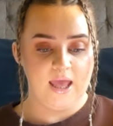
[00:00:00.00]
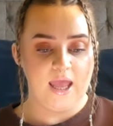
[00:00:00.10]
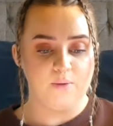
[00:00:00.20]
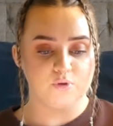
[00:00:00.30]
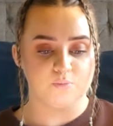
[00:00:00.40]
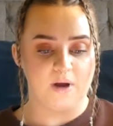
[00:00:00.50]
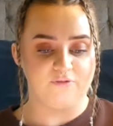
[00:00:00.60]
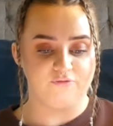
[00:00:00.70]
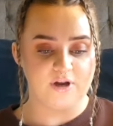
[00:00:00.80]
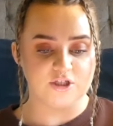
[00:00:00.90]
It was my
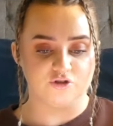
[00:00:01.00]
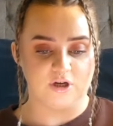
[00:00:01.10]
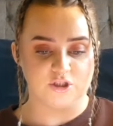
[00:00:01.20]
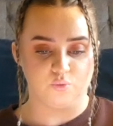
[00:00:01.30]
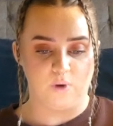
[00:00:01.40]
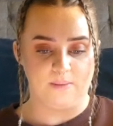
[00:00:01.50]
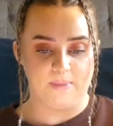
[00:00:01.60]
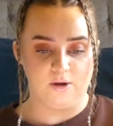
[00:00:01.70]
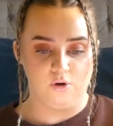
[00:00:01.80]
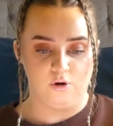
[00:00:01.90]
friends trying to wake
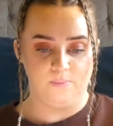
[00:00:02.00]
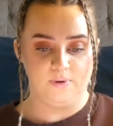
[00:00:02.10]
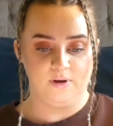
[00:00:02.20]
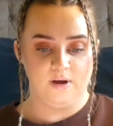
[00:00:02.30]
me up.